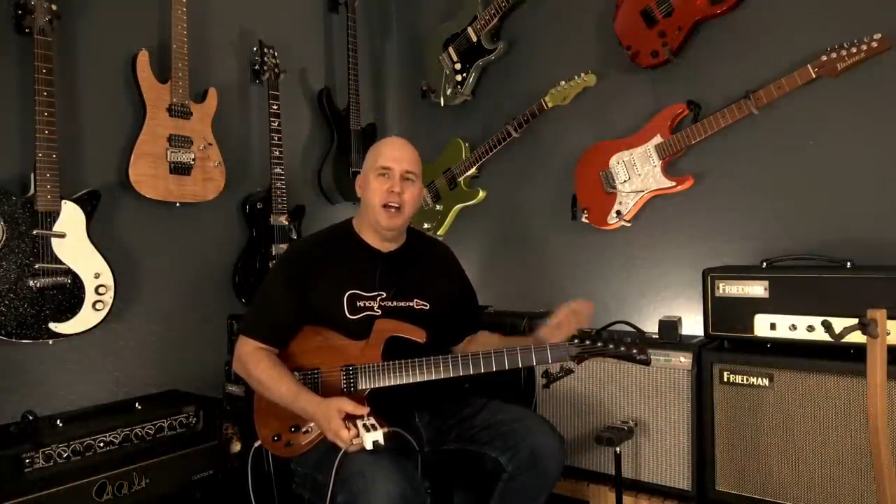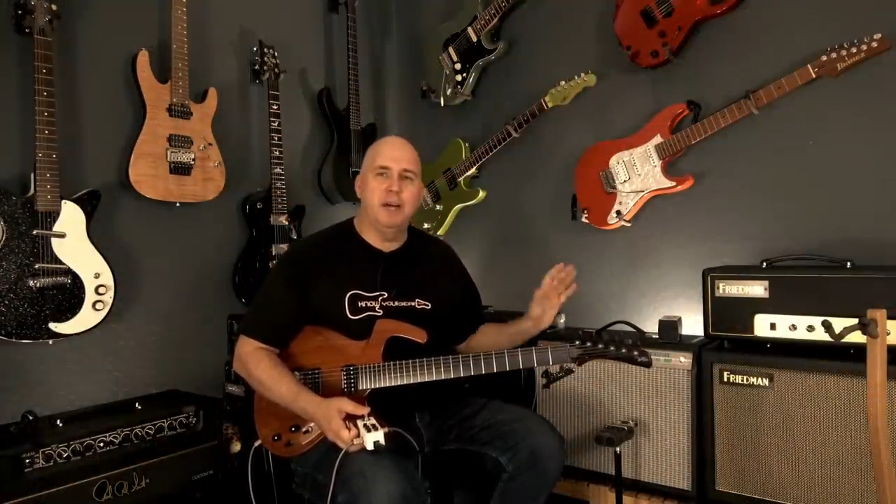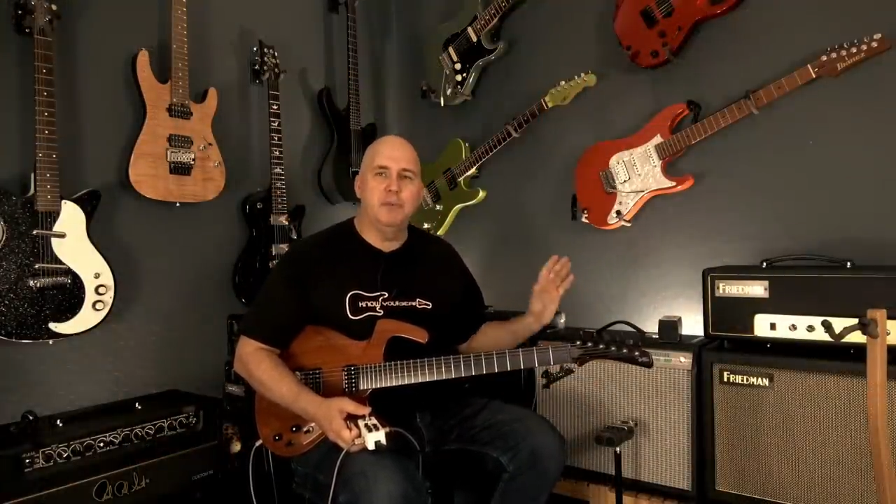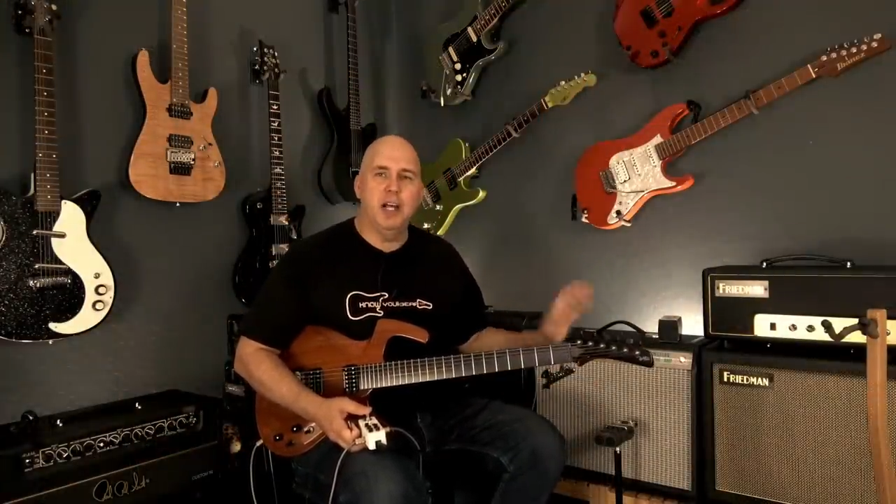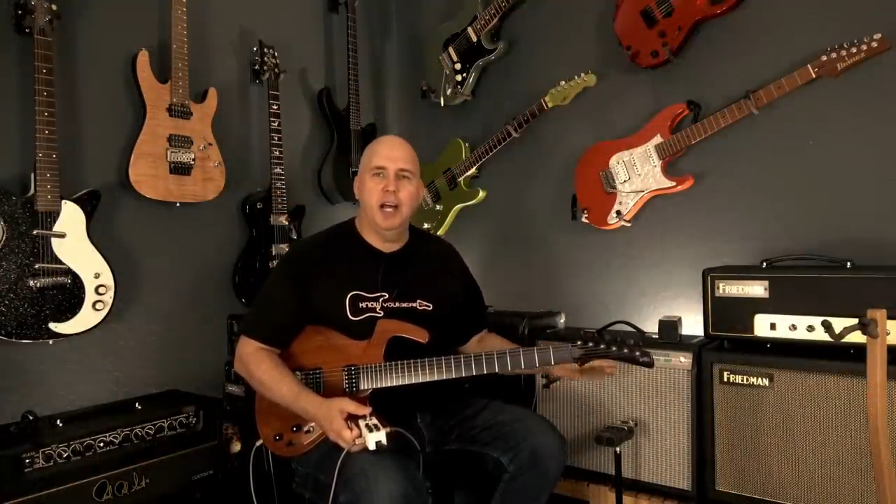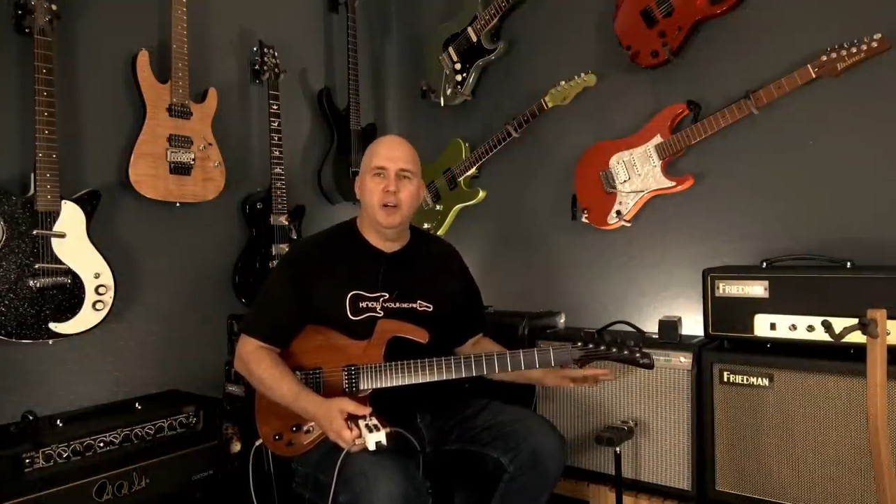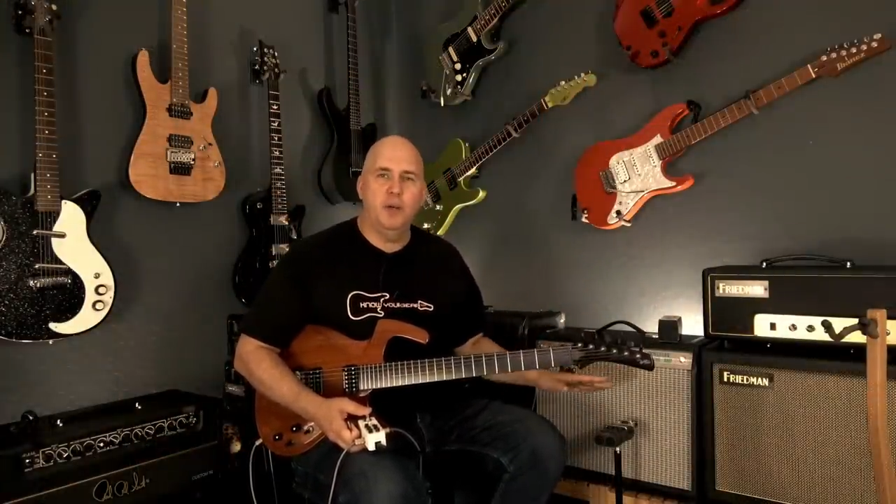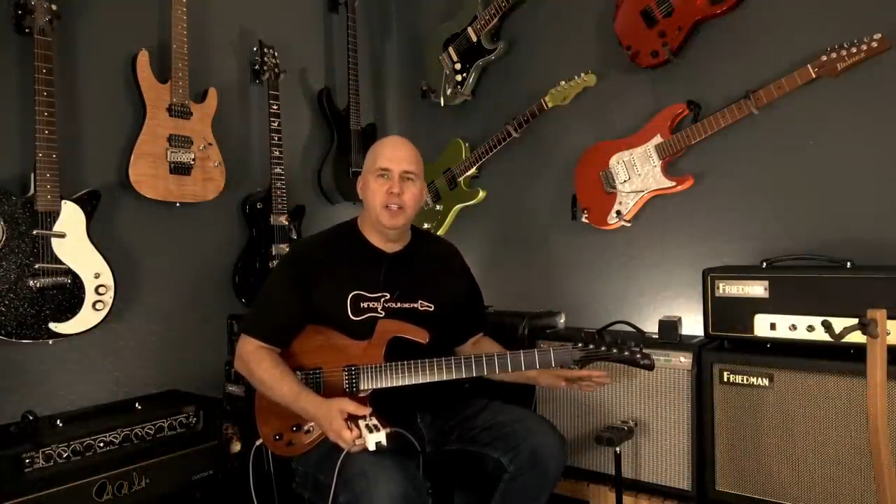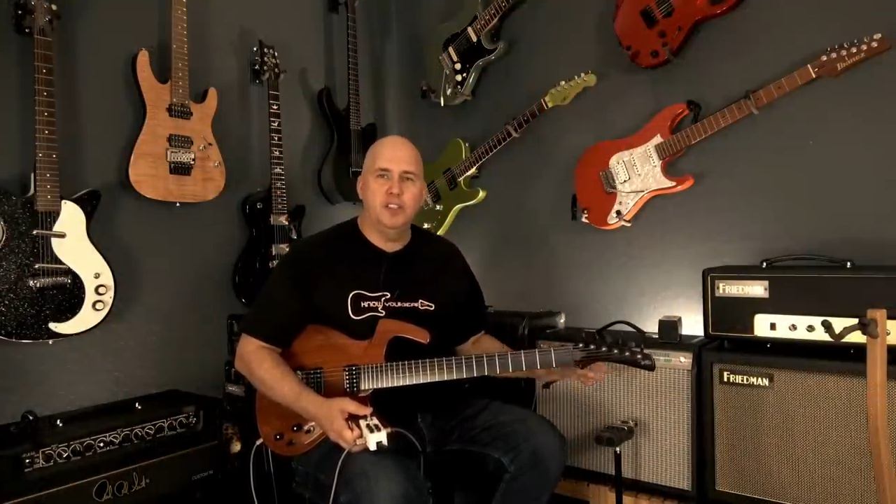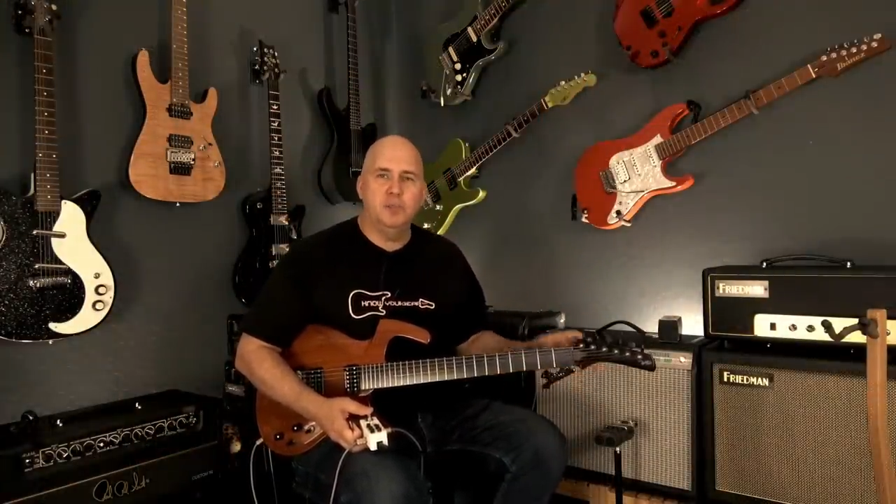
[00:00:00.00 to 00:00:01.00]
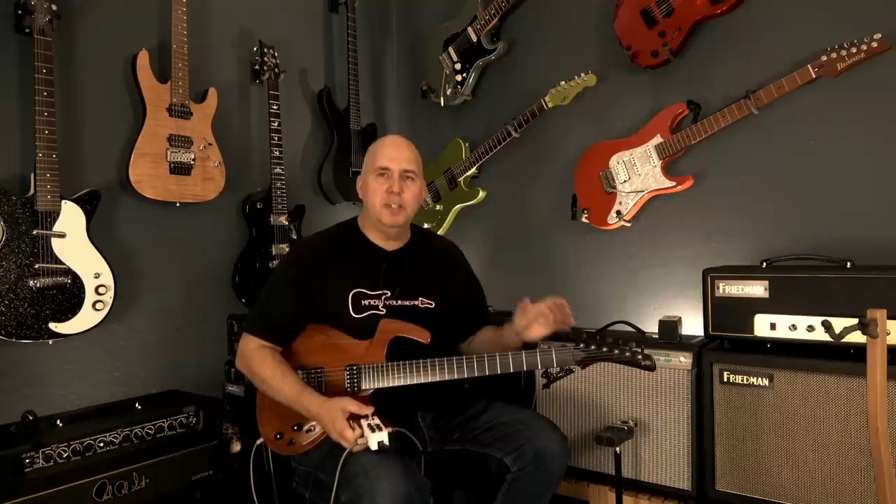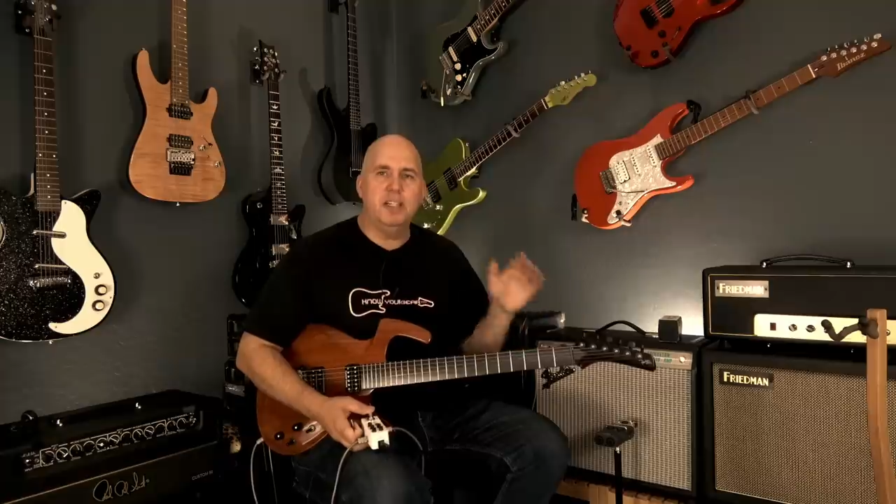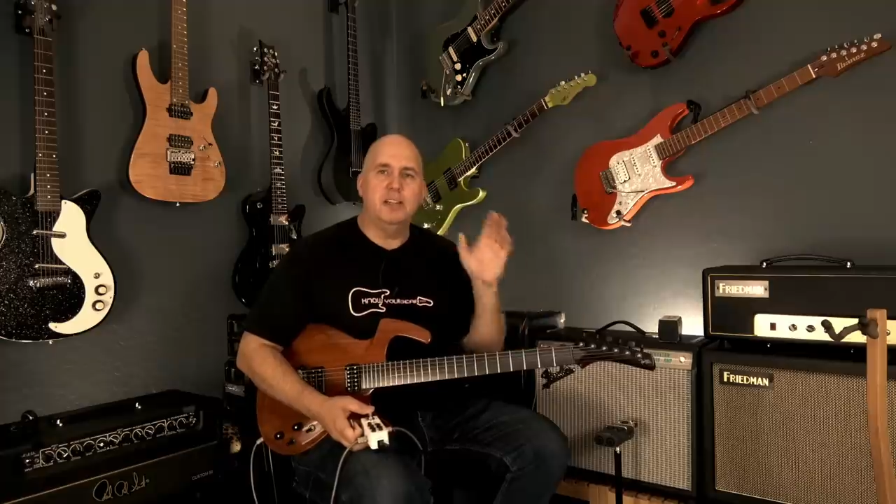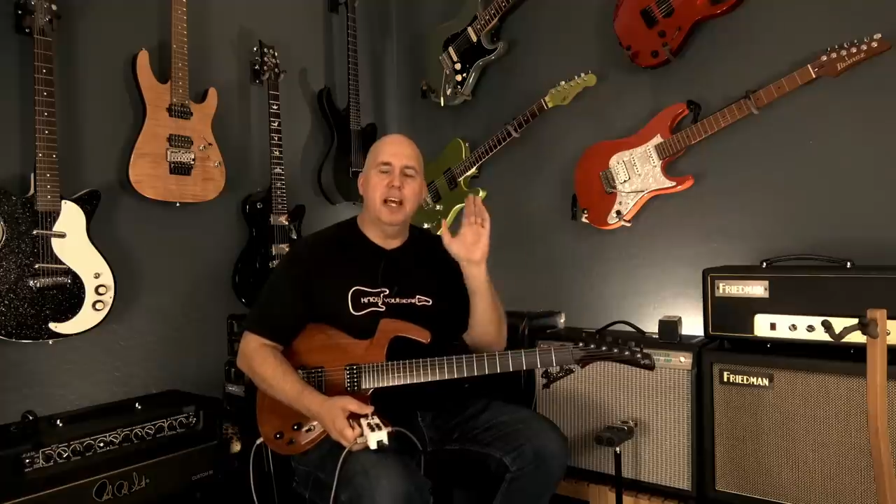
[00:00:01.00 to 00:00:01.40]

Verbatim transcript: I'm not going to be